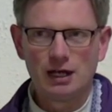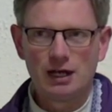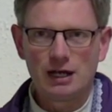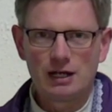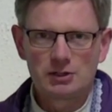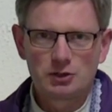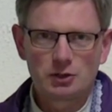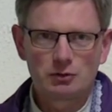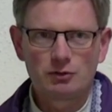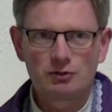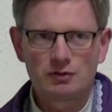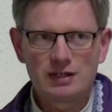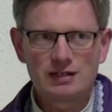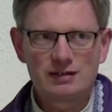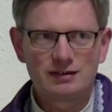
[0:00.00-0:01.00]
it should
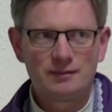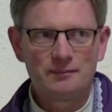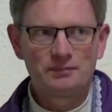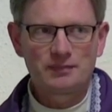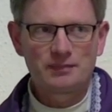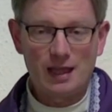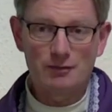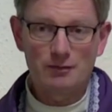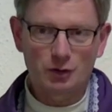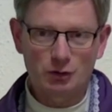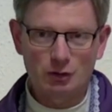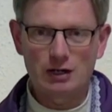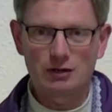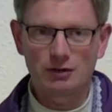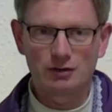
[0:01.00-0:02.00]
reveal ever
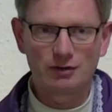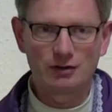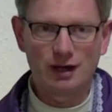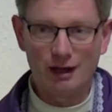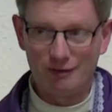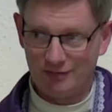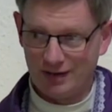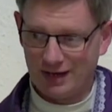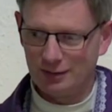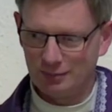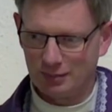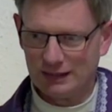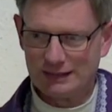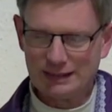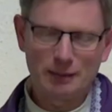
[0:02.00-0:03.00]
greater
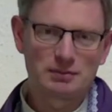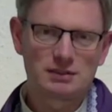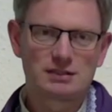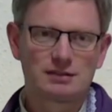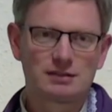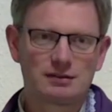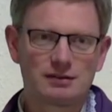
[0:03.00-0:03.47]
available depths.